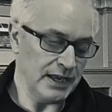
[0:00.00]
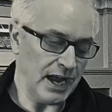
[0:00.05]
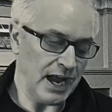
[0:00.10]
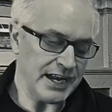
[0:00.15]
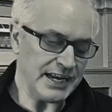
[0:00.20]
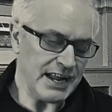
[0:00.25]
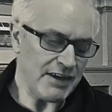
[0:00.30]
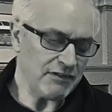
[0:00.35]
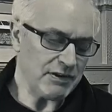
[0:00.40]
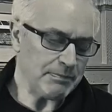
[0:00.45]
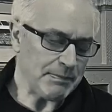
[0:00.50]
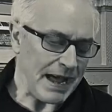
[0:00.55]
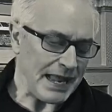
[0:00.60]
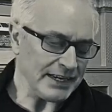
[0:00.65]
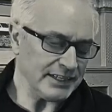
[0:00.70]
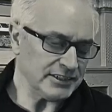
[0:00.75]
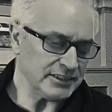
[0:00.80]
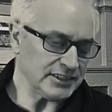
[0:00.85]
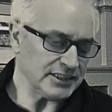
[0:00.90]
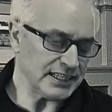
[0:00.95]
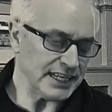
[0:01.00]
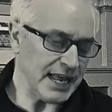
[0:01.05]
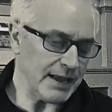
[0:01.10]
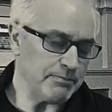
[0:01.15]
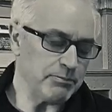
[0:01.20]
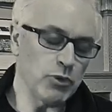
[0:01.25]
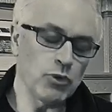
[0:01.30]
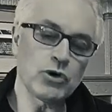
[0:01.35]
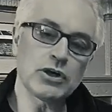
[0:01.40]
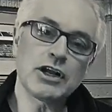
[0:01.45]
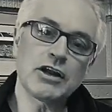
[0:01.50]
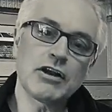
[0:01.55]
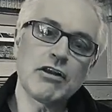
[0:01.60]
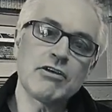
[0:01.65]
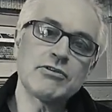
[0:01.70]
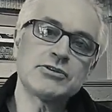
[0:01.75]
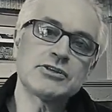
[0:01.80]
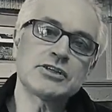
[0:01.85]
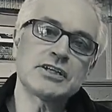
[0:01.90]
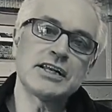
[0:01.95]
I never managed to get more
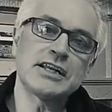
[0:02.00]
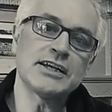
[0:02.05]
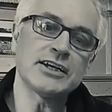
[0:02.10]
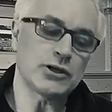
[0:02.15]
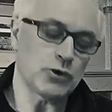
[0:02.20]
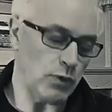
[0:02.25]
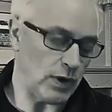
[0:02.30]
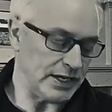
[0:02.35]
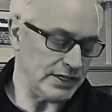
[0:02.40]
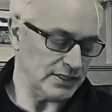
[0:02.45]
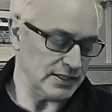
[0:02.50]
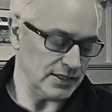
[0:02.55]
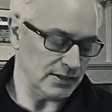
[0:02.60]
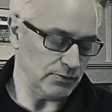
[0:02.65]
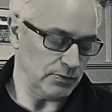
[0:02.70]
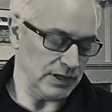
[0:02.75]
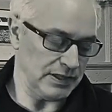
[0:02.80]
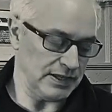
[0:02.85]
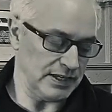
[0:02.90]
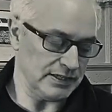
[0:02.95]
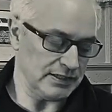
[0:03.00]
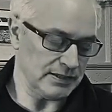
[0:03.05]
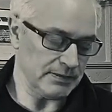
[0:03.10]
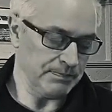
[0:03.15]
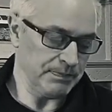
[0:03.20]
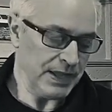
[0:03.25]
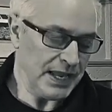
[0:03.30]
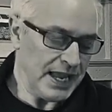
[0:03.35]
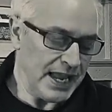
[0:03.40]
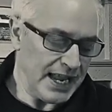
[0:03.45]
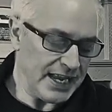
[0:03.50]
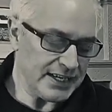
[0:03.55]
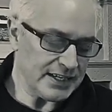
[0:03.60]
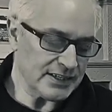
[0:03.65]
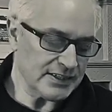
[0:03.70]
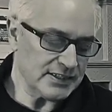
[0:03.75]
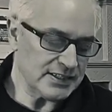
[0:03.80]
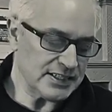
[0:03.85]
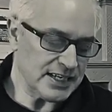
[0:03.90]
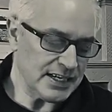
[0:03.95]
closely acquainted with it. It
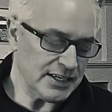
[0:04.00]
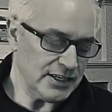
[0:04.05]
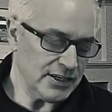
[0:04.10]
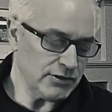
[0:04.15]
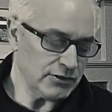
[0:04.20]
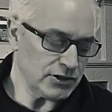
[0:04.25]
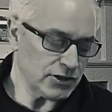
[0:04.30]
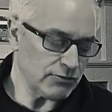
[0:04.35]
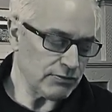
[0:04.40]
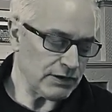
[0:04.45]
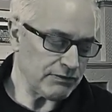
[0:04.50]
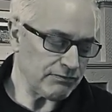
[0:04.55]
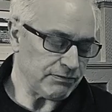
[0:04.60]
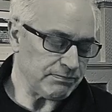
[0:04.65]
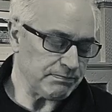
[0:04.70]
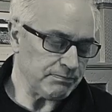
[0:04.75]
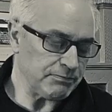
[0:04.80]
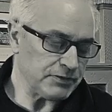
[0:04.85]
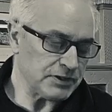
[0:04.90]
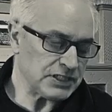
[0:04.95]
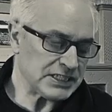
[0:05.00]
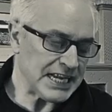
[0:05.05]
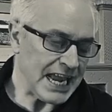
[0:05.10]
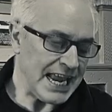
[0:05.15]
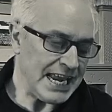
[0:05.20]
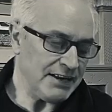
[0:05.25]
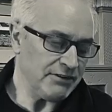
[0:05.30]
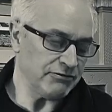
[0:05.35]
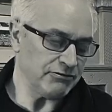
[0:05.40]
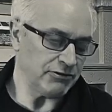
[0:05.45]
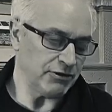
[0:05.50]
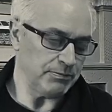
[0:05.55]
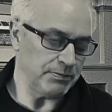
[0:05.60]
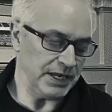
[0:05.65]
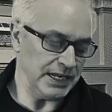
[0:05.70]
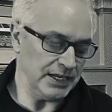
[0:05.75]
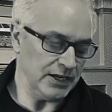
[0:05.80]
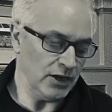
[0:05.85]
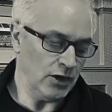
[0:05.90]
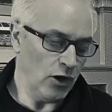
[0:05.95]
continued to retain for
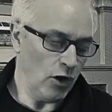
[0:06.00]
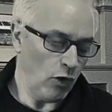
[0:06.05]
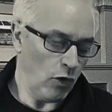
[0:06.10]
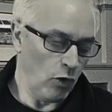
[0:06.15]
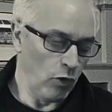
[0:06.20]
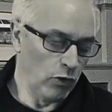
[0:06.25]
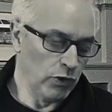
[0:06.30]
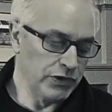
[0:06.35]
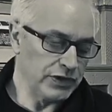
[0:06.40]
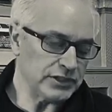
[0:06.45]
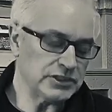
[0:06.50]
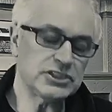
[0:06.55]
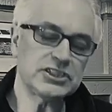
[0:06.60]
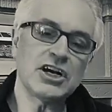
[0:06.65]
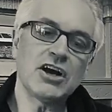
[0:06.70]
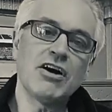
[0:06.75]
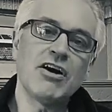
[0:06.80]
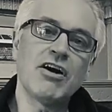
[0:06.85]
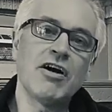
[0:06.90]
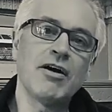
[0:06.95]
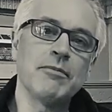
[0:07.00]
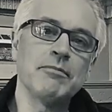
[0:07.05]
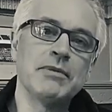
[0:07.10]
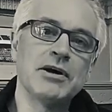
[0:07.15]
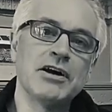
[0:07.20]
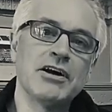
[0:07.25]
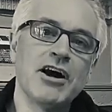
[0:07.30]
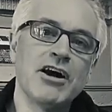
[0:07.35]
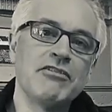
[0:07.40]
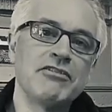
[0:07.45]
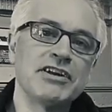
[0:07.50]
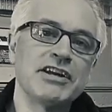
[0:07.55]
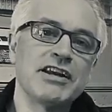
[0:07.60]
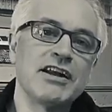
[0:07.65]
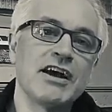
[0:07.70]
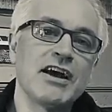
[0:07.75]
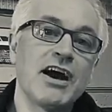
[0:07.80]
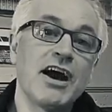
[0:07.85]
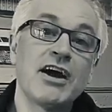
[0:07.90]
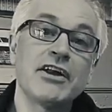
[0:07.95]
me all the charm of
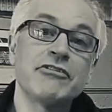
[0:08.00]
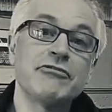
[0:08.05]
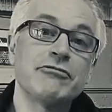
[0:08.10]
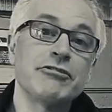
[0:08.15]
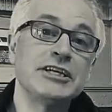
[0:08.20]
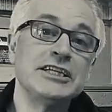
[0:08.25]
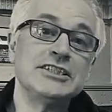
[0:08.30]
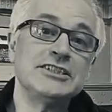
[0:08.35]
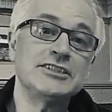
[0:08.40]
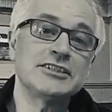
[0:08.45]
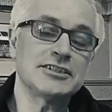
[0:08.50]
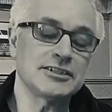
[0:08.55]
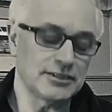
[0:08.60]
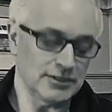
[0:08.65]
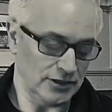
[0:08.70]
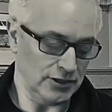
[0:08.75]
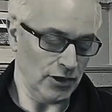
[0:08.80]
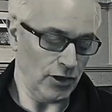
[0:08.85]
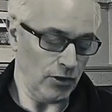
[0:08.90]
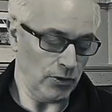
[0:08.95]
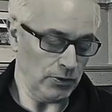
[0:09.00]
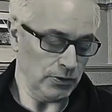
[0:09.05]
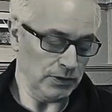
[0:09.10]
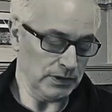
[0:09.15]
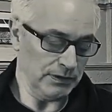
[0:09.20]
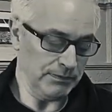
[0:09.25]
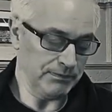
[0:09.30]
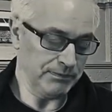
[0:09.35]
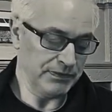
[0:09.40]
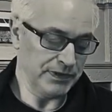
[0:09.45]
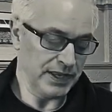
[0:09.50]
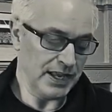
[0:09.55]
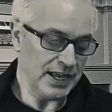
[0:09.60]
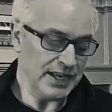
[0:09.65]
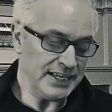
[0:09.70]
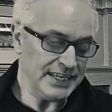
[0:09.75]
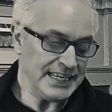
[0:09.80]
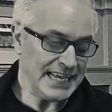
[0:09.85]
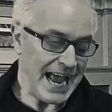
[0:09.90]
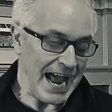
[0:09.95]
an unreached goal.
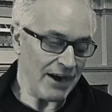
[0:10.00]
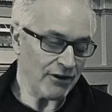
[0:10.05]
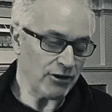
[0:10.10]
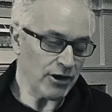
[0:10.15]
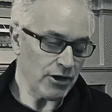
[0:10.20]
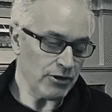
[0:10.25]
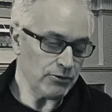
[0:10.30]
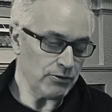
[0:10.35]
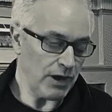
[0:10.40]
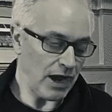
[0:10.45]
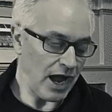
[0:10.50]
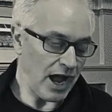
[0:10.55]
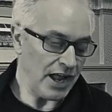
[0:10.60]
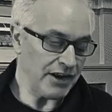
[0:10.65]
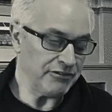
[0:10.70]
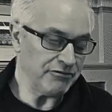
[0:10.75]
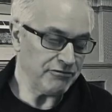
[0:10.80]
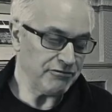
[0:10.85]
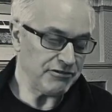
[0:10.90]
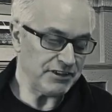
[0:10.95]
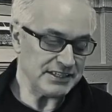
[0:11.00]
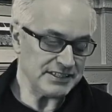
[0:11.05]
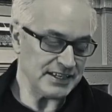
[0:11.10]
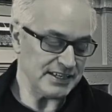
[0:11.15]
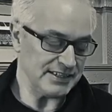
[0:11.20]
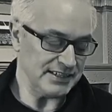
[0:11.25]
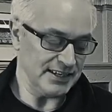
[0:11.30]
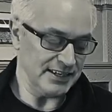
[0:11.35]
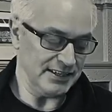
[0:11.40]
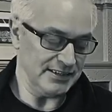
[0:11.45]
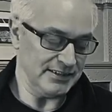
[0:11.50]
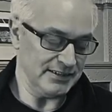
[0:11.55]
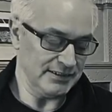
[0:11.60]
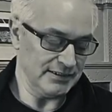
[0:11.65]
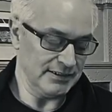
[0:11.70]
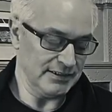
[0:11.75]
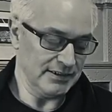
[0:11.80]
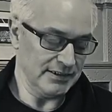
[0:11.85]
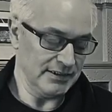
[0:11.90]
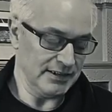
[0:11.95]
Yarrow unvisited
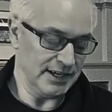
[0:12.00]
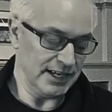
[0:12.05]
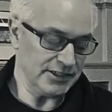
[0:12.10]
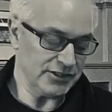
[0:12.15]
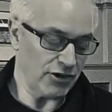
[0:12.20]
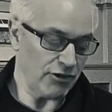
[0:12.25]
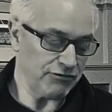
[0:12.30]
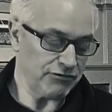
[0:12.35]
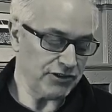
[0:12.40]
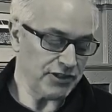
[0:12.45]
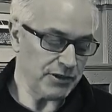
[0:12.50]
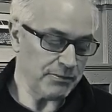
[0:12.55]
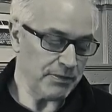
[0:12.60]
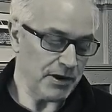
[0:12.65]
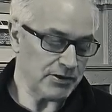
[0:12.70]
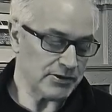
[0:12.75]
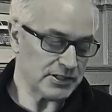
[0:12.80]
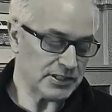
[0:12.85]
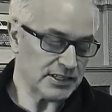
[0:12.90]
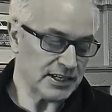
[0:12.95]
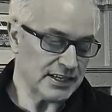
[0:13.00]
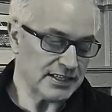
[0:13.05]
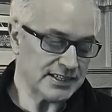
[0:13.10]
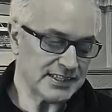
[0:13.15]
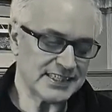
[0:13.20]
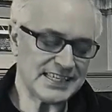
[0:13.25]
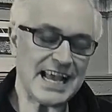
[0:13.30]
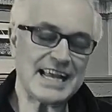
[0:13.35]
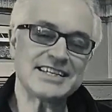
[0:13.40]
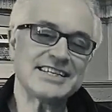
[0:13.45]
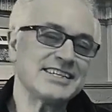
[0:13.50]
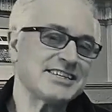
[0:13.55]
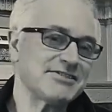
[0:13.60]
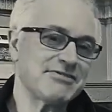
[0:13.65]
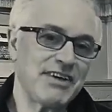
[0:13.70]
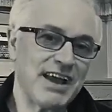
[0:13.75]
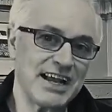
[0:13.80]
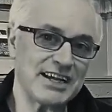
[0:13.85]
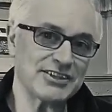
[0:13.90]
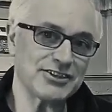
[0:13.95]
is often the most
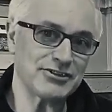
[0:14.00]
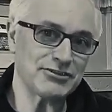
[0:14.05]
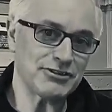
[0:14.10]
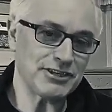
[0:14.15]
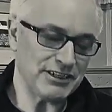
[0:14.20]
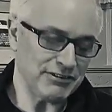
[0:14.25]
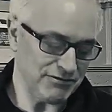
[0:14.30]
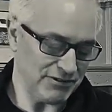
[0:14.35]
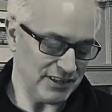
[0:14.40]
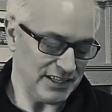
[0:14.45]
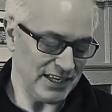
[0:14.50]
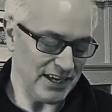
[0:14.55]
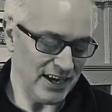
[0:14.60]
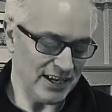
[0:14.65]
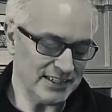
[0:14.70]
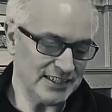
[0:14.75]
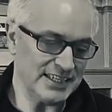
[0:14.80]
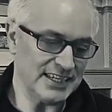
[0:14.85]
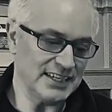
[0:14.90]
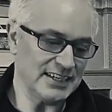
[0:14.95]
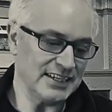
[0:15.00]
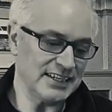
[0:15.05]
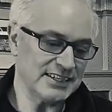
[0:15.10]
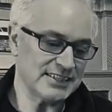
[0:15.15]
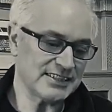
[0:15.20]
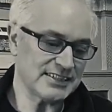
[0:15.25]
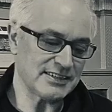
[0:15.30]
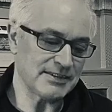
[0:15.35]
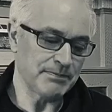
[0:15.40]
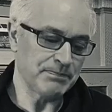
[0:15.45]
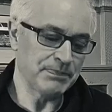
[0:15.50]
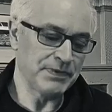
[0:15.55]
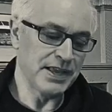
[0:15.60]
satisfactory for the idealist.